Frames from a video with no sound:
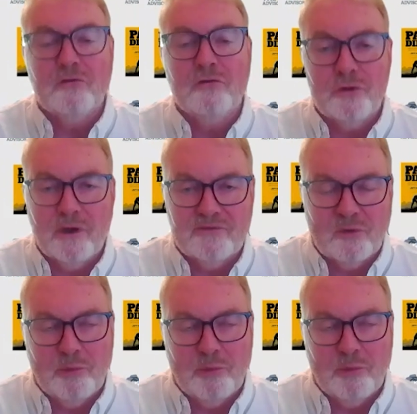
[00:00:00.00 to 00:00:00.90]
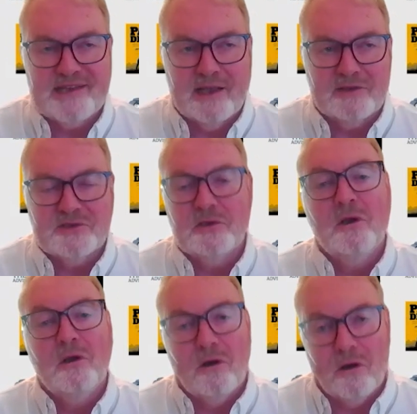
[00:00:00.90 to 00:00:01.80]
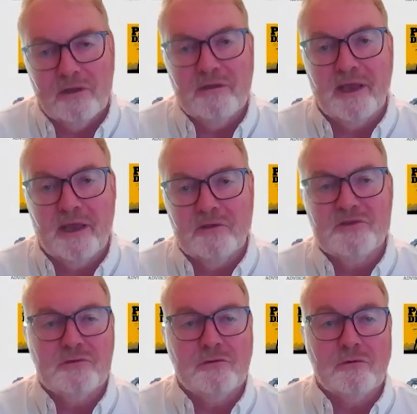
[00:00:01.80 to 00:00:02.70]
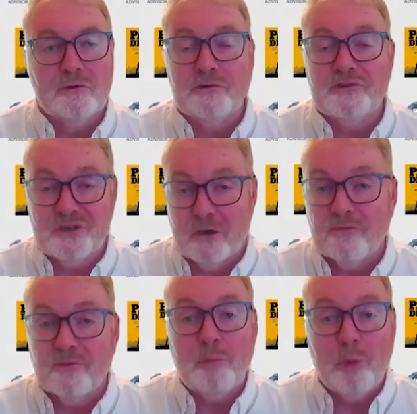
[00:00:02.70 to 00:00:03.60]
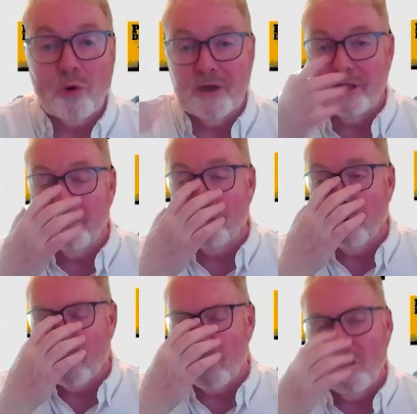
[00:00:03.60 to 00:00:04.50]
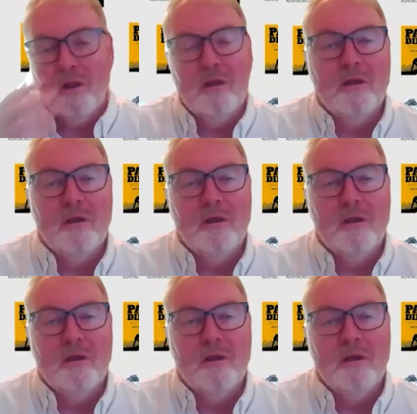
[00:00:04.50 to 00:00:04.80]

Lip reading: You do have to pay tax on gains. You're self-reporting it, though.